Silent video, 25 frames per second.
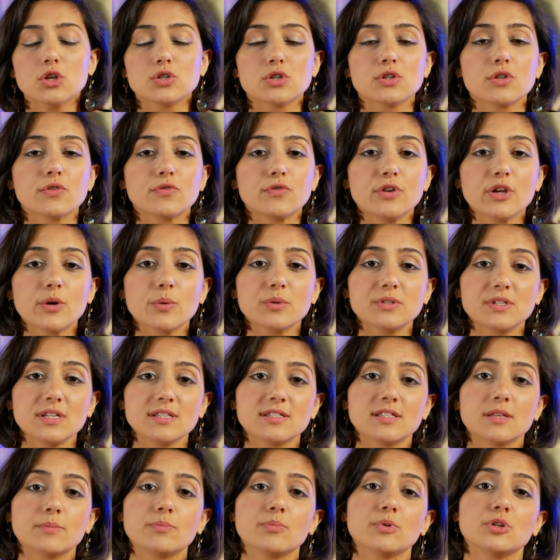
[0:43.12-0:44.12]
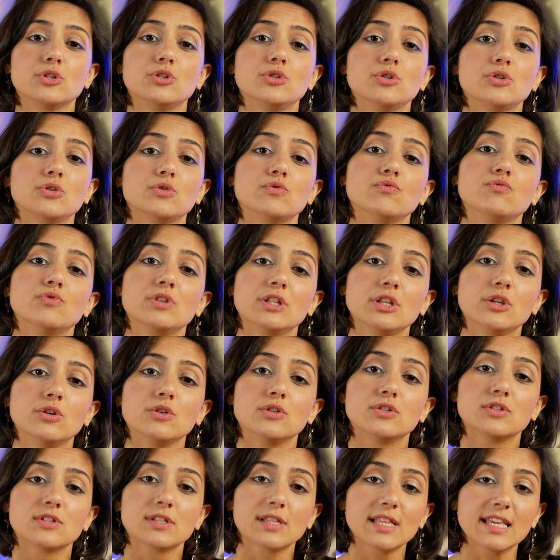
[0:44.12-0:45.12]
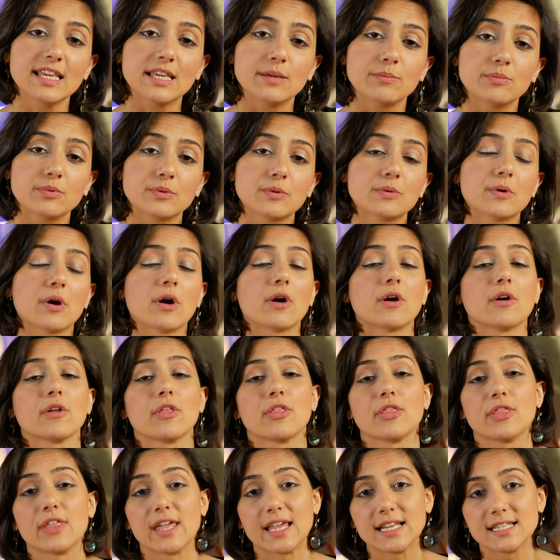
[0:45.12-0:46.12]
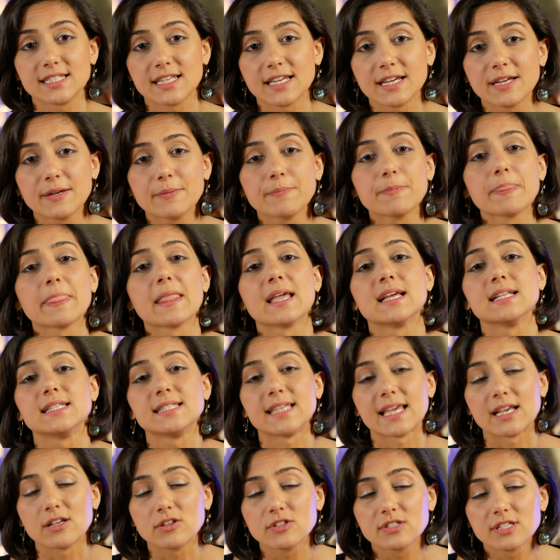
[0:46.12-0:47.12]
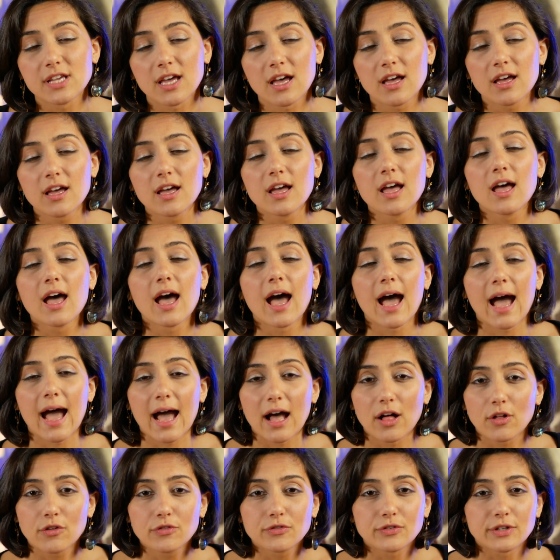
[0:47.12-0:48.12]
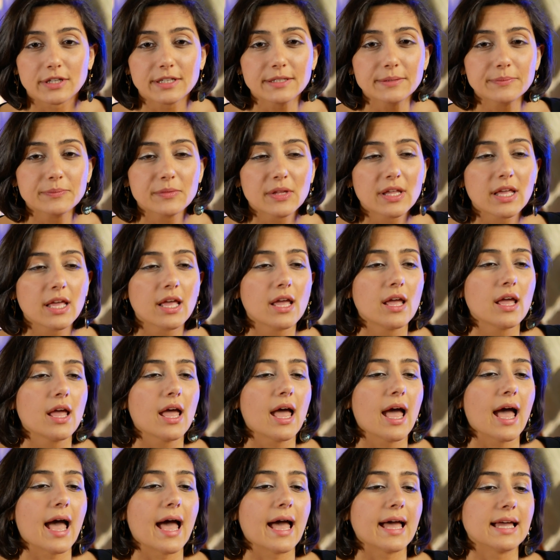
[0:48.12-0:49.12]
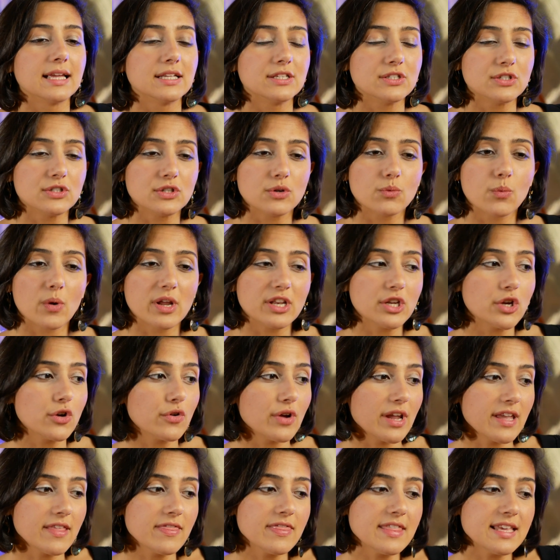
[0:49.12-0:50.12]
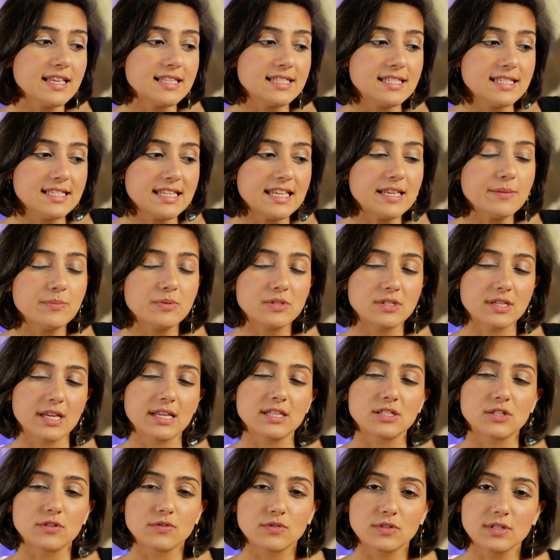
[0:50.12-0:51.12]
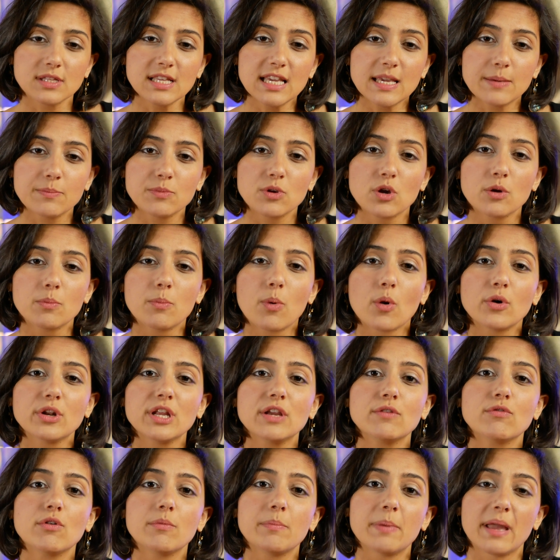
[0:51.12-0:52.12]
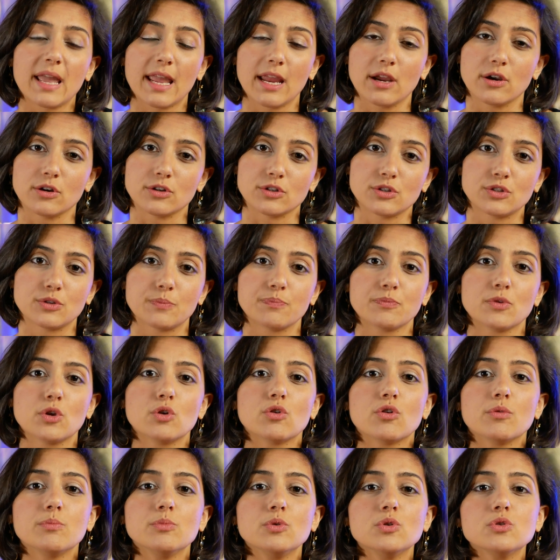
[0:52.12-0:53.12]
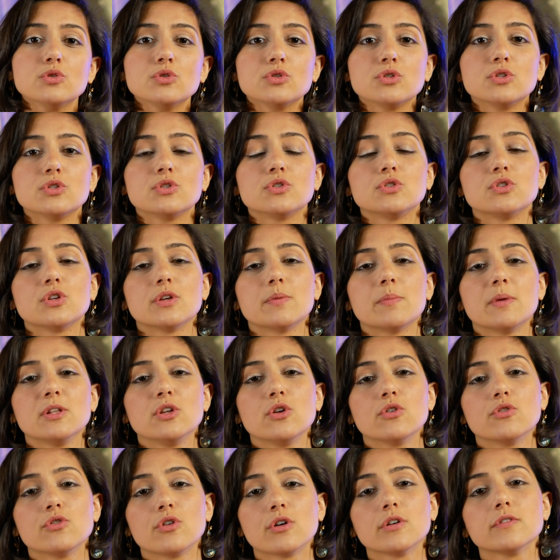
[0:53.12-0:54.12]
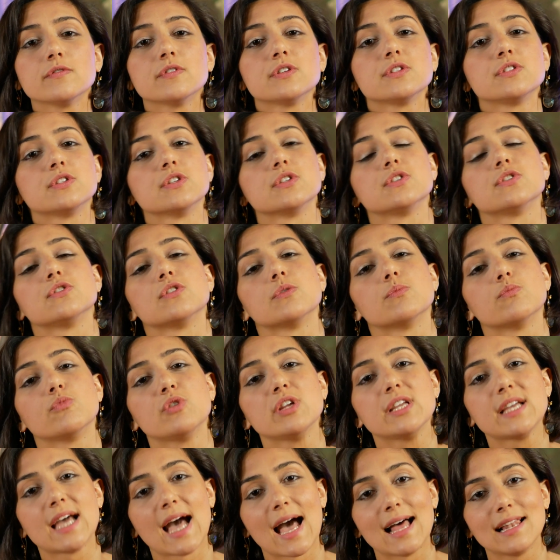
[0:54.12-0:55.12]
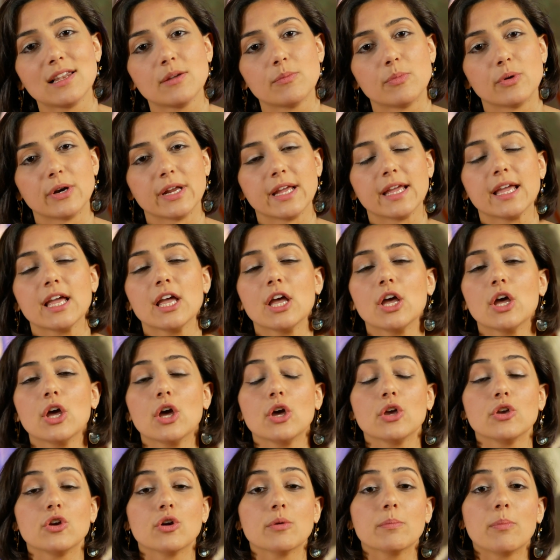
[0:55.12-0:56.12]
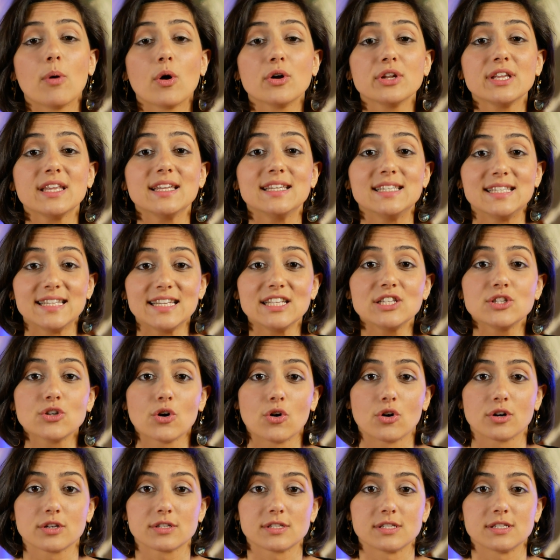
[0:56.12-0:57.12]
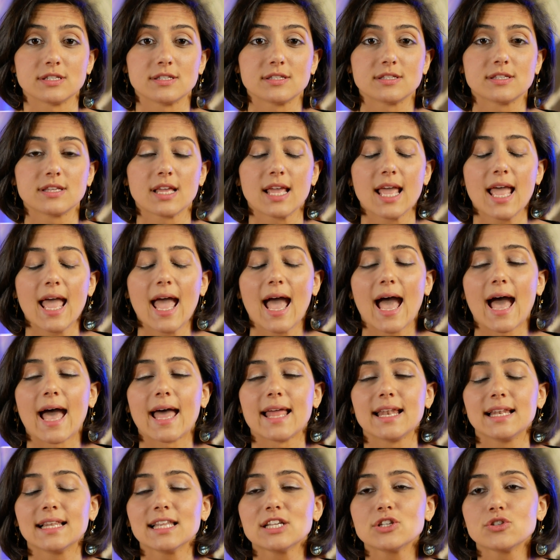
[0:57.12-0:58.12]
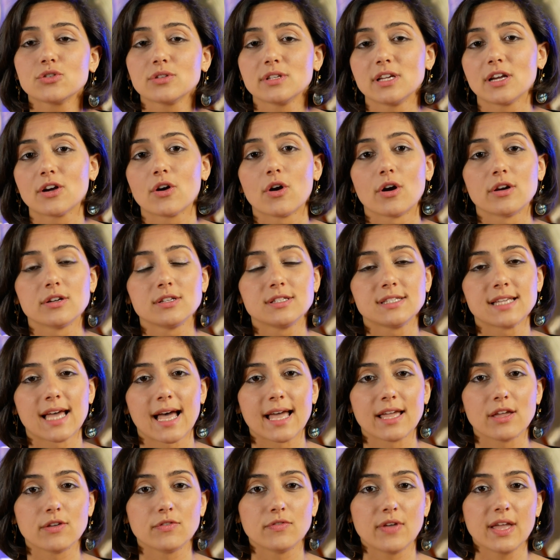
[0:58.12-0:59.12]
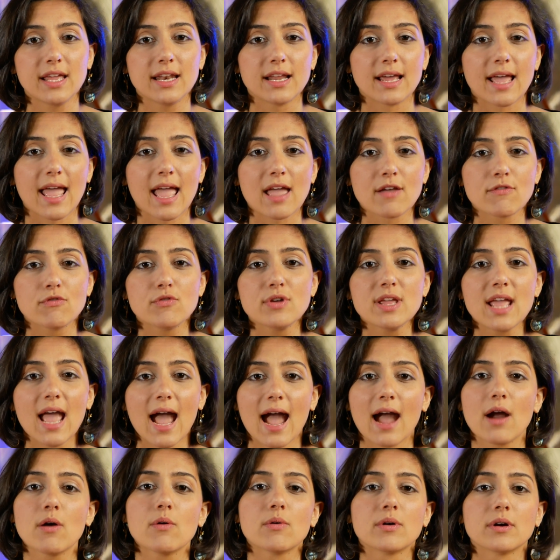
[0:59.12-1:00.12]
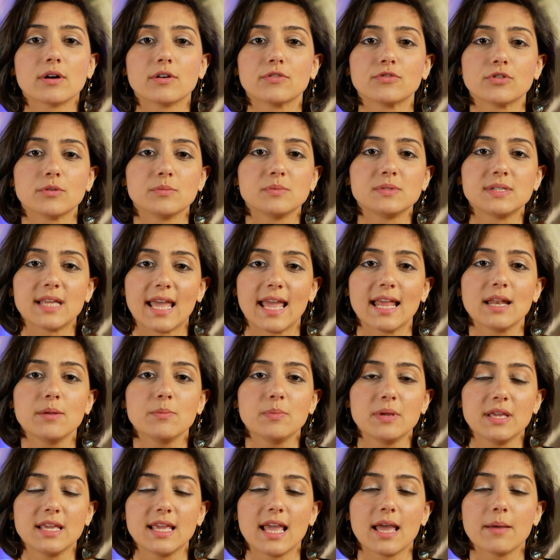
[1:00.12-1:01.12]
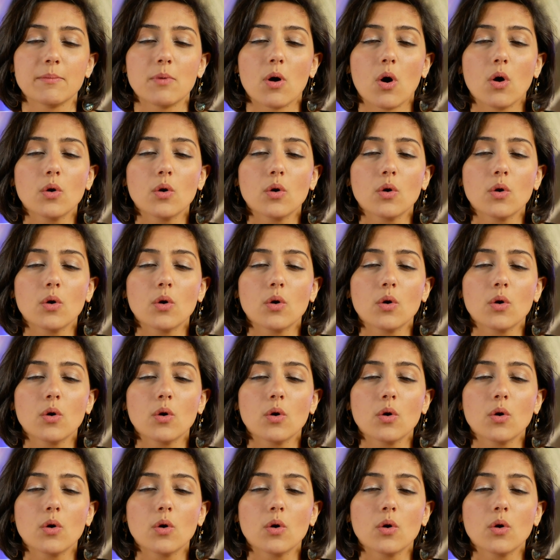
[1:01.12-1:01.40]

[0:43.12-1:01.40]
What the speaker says: So the frequencies that produce really good sleep are theta, delta, alpha. And when you're in these deep states of sleep, your body repairs, your immune system and your nervous system recalibrate, your body detoxes. And literally, according to Ayurveda, every hour from 10 p.m.